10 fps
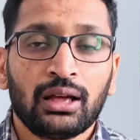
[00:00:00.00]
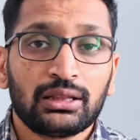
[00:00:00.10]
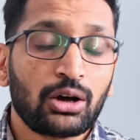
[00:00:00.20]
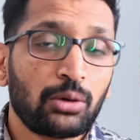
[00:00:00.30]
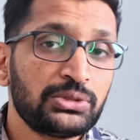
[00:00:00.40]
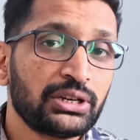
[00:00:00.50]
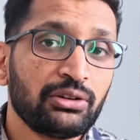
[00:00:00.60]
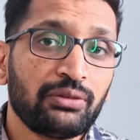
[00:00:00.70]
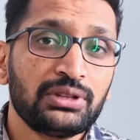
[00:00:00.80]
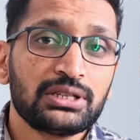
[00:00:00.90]
The
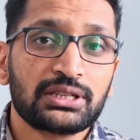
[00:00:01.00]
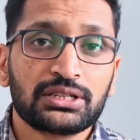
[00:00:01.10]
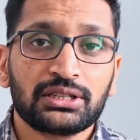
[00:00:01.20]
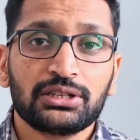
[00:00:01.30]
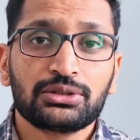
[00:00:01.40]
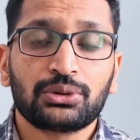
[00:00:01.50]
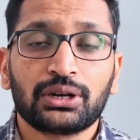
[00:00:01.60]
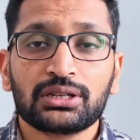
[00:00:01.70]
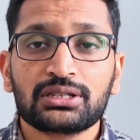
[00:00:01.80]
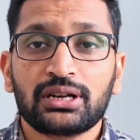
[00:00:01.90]
objective of this session is to
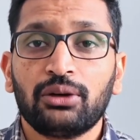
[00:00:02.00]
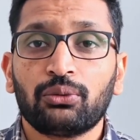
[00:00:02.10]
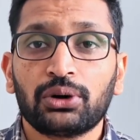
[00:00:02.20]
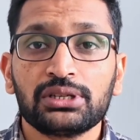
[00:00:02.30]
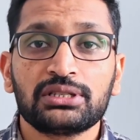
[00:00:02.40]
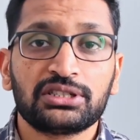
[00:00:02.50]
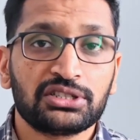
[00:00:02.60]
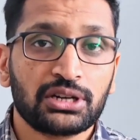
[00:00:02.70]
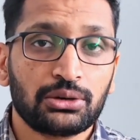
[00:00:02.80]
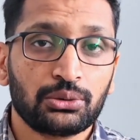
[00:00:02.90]
understand what is
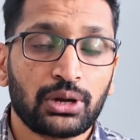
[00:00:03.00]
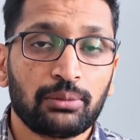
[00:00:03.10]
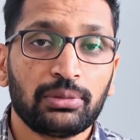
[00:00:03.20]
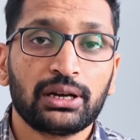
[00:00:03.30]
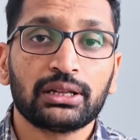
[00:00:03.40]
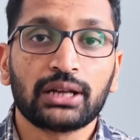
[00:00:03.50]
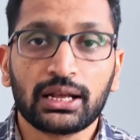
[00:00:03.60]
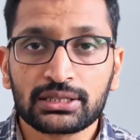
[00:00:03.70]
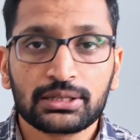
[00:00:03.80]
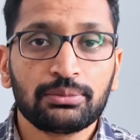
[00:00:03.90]
Jinja2 template in
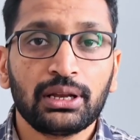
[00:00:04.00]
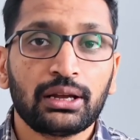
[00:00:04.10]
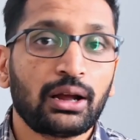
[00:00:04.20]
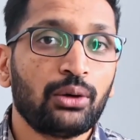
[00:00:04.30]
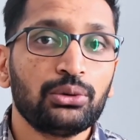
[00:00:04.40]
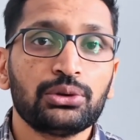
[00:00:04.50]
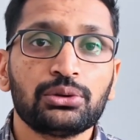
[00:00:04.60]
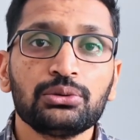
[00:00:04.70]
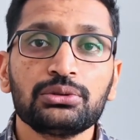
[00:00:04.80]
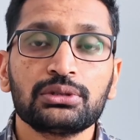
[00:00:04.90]
Ansible and how to
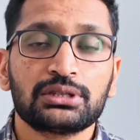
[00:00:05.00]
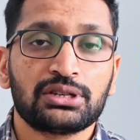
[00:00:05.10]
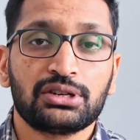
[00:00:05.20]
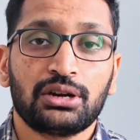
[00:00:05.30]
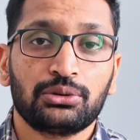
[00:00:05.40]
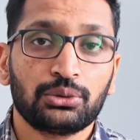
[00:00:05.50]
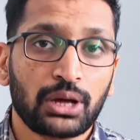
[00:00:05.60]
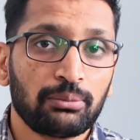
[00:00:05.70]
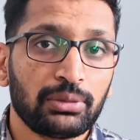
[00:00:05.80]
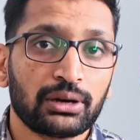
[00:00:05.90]
use the Jinja2
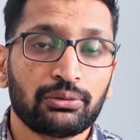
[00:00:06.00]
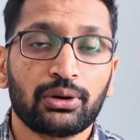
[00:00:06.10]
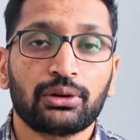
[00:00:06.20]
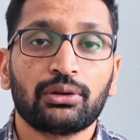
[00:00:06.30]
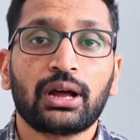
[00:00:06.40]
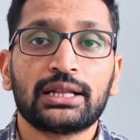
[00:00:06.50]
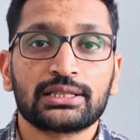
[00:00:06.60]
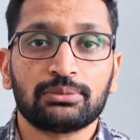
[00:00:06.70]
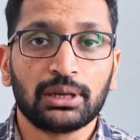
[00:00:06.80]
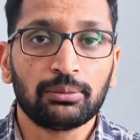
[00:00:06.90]
template for your
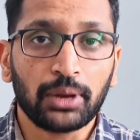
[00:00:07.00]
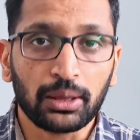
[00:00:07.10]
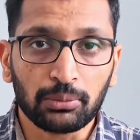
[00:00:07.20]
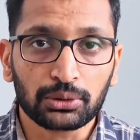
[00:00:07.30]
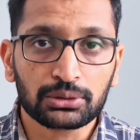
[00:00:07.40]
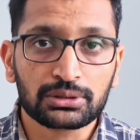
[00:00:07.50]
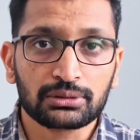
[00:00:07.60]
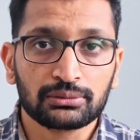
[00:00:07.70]
Ansible playbooks.